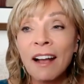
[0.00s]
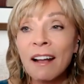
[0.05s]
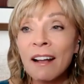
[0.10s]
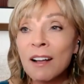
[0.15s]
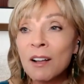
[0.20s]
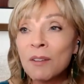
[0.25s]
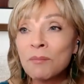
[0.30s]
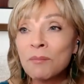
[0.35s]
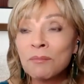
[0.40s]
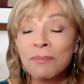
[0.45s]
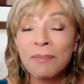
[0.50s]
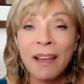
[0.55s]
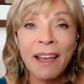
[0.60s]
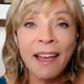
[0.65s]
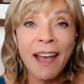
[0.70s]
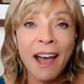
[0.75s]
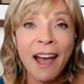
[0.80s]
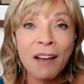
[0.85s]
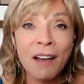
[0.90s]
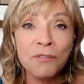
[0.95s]
um,
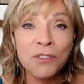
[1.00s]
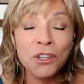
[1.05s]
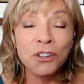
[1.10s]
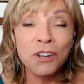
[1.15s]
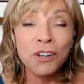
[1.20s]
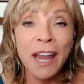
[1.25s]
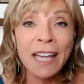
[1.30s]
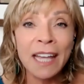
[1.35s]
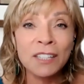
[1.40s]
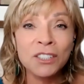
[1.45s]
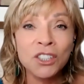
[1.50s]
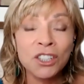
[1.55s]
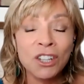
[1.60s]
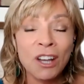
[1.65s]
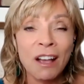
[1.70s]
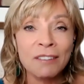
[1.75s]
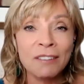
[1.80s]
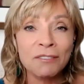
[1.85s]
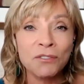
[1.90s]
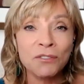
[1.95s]
have your
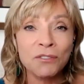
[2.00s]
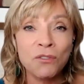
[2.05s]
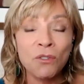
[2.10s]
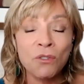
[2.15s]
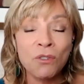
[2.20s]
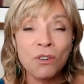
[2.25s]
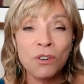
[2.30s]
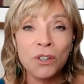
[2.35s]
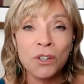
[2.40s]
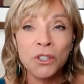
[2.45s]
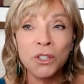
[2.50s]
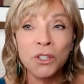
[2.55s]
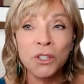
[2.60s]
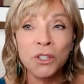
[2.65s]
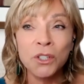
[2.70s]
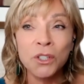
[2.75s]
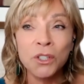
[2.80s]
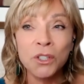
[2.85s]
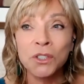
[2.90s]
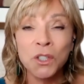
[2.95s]
headshot for
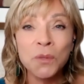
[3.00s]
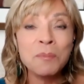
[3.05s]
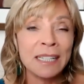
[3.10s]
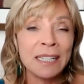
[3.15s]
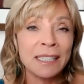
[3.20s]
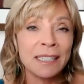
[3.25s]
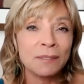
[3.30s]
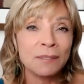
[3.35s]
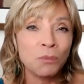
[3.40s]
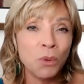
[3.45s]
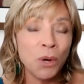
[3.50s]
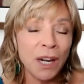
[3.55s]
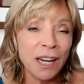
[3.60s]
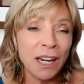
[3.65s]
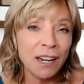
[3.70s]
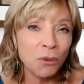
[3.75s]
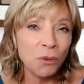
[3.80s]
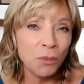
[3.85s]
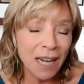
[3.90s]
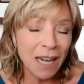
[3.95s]
your zoom meeting
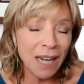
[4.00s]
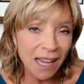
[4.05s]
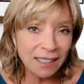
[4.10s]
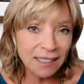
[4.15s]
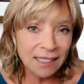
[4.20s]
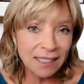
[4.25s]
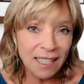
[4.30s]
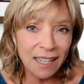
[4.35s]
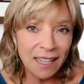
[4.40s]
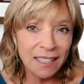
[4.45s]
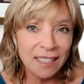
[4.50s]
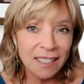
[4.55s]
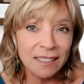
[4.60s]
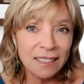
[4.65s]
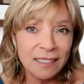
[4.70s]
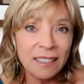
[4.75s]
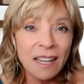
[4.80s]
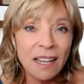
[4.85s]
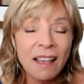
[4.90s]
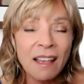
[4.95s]
where what i say
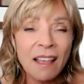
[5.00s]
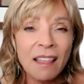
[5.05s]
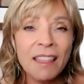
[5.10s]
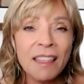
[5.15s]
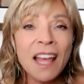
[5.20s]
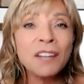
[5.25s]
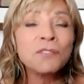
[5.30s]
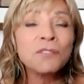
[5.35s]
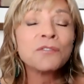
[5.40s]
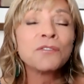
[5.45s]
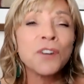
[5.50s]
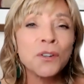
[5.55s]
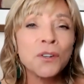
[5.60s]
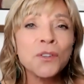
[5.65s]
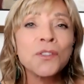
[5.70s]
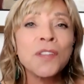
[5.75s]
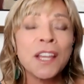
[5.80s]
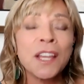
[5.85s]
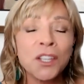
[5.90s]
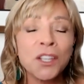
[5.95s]
is that
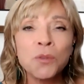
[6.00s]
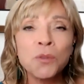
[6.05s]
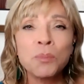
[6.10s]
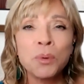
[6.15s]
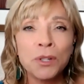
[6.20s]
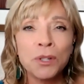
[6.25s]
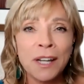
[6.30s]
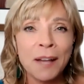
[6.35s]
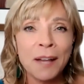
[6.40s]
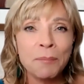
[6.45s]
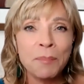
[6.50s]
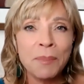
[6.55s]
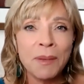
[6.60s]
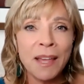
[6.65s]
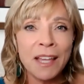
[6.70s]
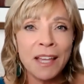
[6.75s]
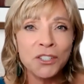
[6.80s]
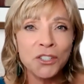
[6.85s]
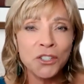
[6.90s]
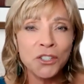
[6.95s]
photo that you put up
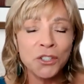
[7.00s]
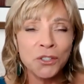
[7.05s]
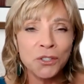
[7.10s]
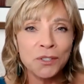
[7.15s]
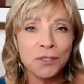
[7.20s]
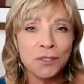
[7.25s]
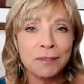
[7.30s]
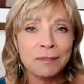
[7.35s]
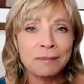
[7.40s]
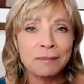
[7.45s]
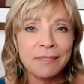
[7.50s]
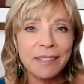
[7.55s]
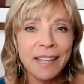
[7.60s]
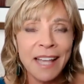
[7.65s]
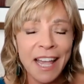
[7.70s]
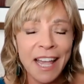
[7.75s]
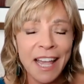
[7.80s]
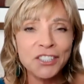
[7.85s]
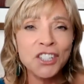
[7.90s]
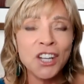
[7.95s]
as your
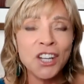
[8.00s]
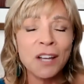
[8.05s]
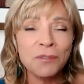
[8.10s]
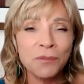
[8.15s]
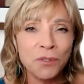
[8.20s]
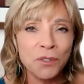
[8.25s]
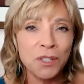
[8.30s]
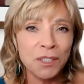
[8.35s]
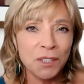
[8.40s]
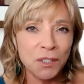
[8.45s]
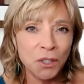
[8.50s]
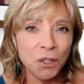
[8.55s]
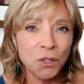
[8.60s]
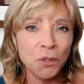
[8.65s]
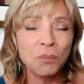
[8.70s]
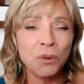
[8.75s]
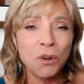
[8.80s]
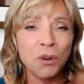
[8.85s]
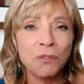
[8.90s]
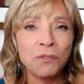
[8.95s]
headshot for the
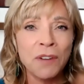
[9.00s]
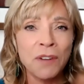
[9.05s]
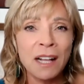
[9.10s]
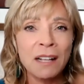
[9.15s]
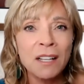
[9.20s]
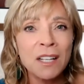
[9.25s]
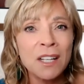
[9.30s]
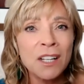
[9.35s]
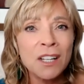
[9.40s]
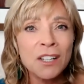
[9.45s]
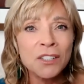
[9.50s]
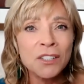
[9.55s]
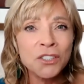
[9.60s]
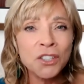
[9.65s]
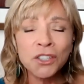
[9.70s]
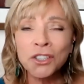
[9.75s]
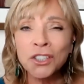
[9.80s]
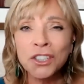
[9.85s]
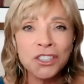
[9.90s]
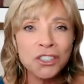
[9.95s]
zoom profile
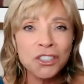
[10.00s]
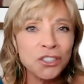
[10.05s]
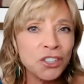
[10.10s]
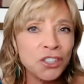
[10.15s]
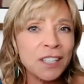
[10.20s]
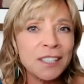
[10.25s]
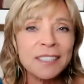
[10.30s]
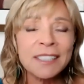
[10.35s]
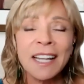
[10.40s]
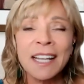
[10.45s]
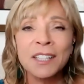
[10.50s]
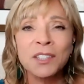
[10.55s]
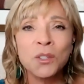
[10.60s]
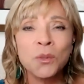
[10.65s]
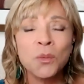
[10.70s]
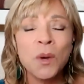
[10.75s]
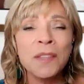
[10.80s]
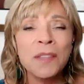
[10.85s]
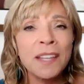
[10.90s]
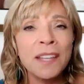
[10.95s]
should look just like the
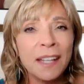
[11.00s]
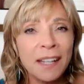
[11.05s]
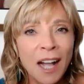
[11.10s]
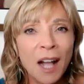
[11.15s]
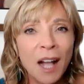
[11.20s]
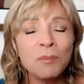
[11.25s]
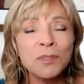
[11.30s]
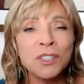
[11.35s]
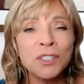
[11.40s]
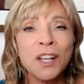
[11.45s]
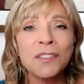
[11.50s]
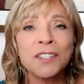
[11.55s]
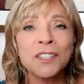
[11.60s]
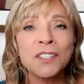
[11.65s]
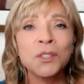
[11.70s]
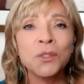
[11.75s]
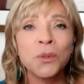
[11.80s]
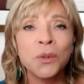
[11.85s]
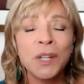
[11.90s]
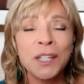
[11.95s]
one that comes on the
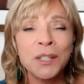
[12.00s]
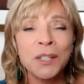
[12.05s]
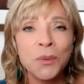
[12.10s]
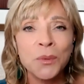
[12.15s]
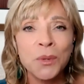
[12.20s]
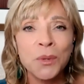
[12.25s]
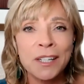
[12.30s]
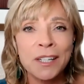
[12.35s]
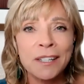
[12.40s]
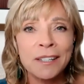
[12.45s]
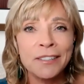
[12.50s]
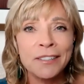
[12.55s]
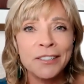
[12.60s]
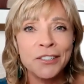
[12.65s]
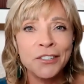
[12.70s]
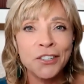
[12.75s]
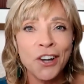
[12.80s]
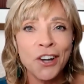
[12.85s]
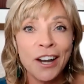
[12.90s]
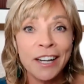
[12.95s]
screen when
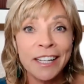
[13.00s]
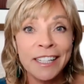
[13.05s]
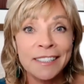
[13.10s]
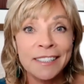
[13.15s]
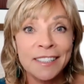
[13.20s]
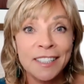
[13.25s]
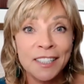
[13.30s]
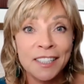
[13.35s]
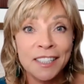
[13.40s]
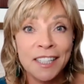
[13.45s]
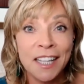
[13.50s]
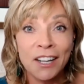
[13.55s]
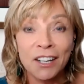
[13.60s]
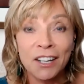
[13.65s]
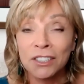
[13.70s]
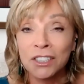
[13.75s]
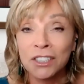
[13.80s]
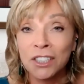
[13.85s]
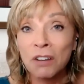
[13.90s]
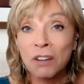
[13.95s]
your audience is
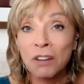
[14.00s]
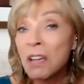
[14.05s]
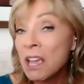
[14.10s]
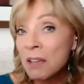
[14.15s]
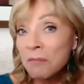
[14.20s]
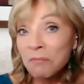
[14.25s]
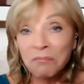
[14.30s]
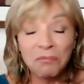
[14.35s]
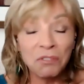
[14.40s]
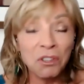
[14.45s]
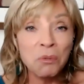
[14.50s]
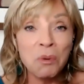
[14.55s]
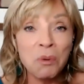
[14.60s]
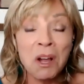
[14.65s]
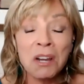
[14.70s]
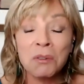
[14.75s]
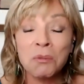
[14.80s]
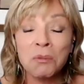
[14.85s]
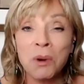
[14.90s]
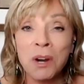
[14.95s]
there so if you
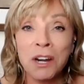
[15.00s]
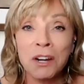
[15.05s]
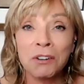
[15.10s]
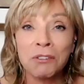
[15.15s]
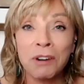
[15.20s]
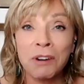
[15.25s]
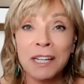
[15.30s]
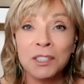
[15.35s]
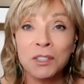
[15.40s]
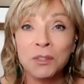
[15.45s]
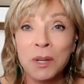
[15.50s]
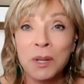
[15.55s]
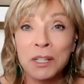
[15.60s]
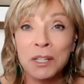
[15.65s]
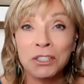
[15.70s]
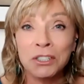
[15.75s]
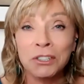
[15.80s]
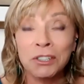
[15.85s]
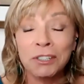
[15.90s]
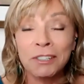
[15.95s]
want to wear a gray
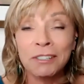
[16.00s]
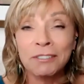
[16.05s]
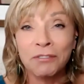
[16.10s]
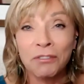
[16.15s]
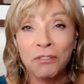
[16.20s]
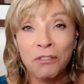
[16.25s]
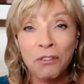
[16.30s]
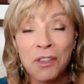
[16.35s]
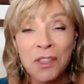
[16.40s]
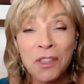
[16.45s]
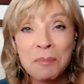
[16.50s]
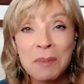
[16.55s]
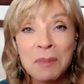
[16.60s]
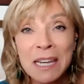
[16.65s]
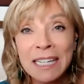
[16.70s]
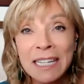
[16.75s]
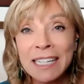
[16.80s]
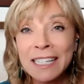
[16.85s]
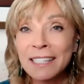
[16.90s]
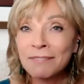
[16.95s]
sweatshirt for the
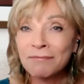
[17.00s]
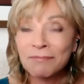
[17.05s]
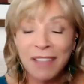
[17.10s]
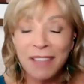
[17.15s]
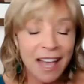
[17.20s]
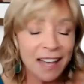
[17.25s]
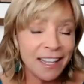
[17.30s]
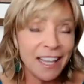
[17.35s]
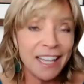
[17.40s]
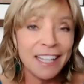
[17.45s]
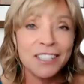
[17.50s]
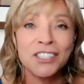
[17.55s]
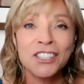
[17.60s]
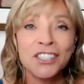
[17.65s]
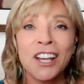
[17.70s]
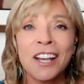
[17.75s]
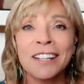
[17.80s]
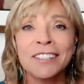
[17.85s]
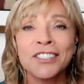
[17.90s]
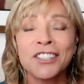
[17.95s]
meeting that
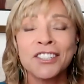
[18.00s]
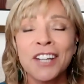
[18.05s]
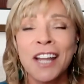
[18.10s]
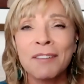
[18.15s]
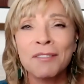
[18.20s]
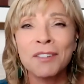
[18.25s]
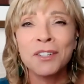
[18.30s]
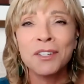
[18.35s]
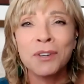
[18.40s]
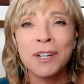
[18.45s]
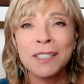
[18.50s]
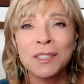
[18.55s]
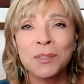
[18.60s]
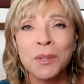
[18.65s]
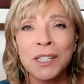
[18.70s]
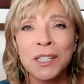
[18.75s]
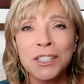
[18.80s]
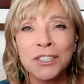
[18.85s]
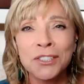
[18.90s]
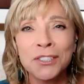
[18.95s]
headshot should have a gray
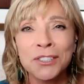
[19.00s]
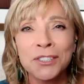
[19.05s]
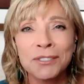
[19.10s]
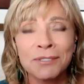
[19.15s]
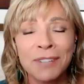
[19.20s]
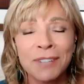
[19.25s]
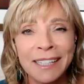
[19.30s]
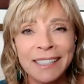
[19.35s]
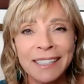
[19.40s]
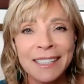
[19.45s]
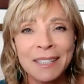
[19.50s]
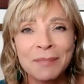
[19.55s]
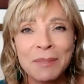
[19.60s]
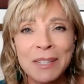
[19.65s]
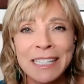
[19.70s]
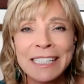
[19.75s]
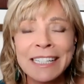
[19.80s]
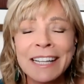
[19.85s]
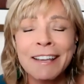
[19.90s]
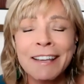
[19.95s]
sweatshirt right i
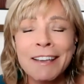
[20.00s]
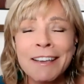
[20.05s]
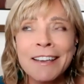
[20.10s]
mean